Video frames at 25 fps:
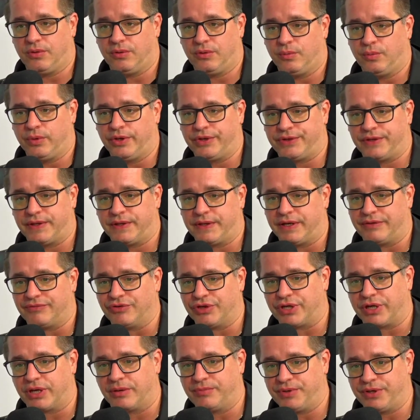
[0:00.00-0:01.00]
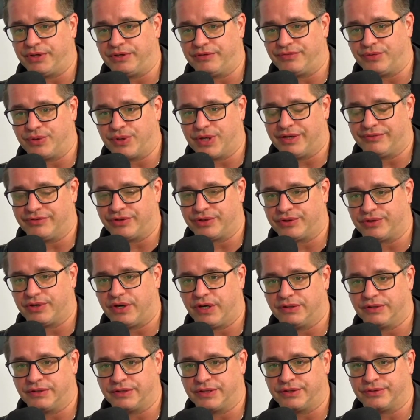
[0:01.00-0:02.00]
So within every company, if
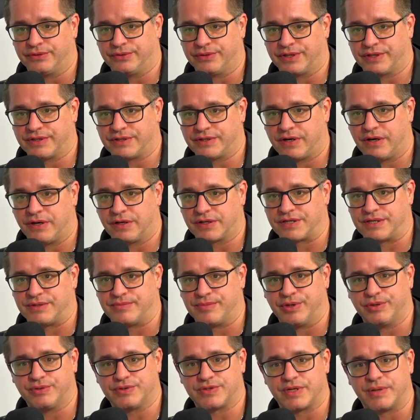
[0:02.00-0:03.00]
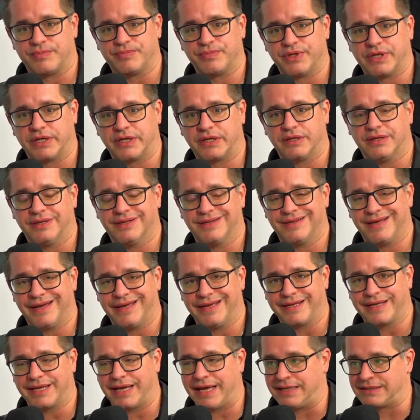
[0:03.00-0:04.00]
you have a thought leader that talks about
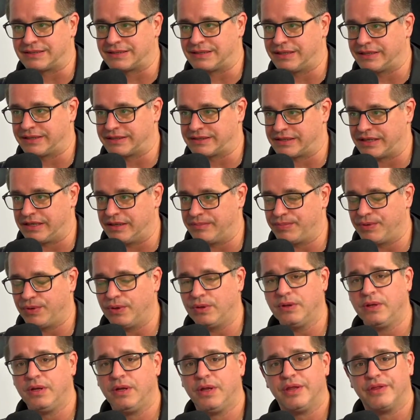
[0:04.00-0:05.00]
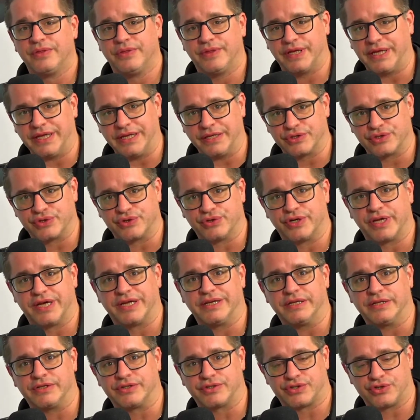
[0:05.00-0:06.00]
something like, as an example, the
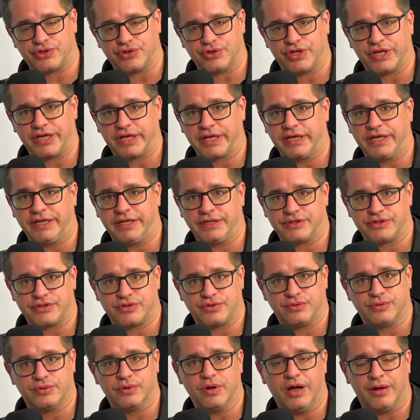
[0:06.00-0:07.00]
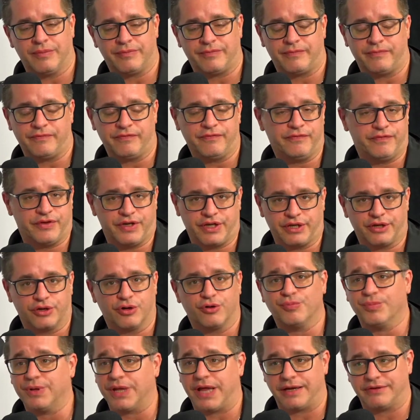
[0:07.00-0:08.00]
internet is turning into a
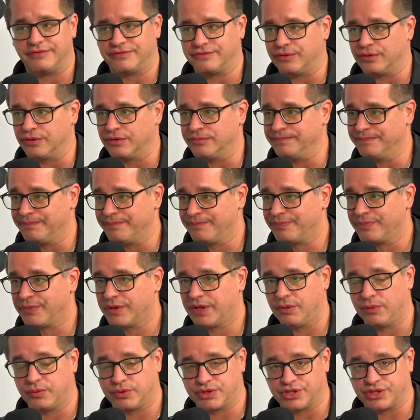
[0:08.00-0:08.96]
video platform,